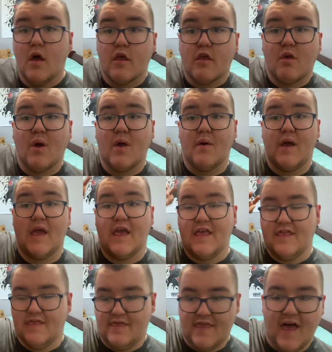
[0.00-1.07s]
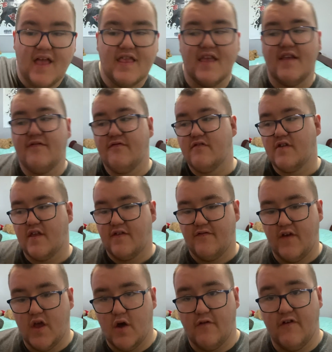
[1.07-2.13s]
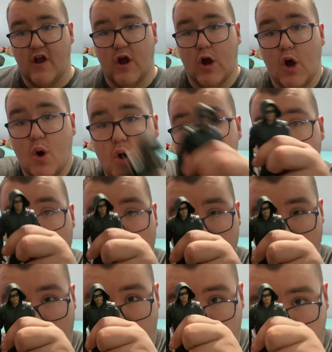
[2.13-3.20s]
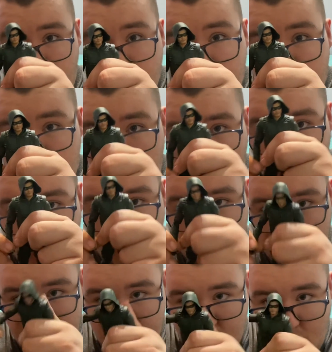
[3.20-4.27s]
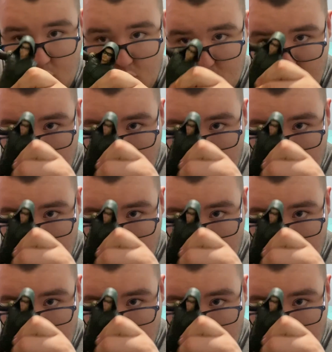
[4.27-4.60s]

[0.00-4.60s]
So anyway, that is for this video of Arrow, and I'll see you next time for more